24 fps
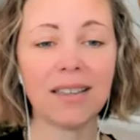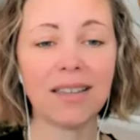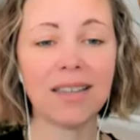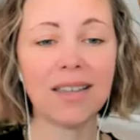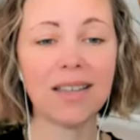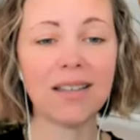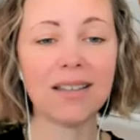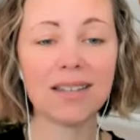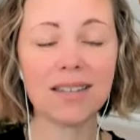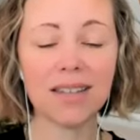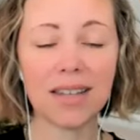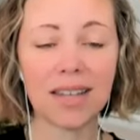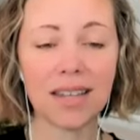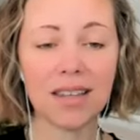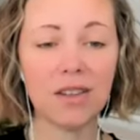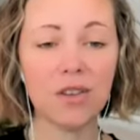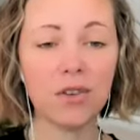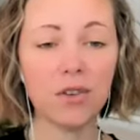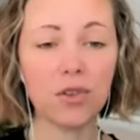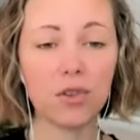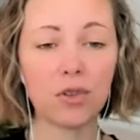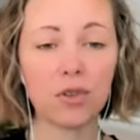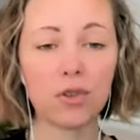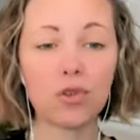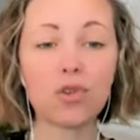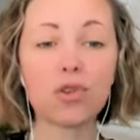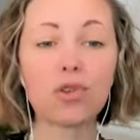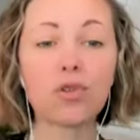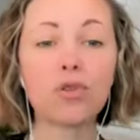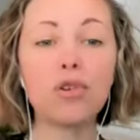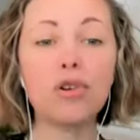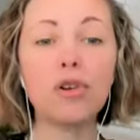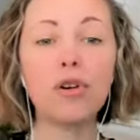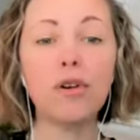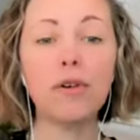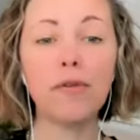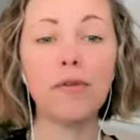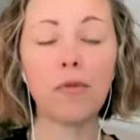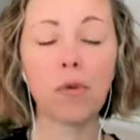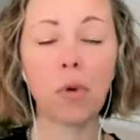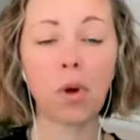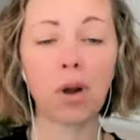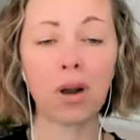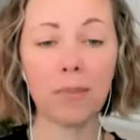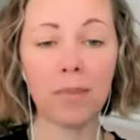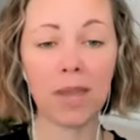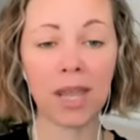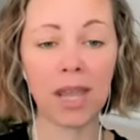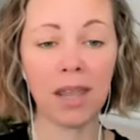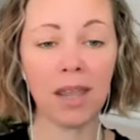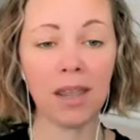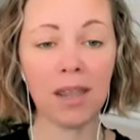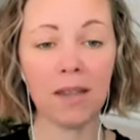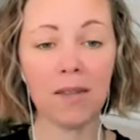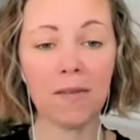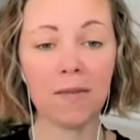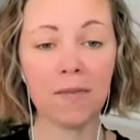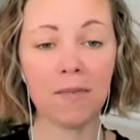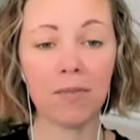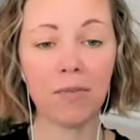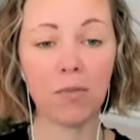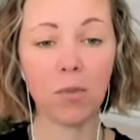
this is true for me,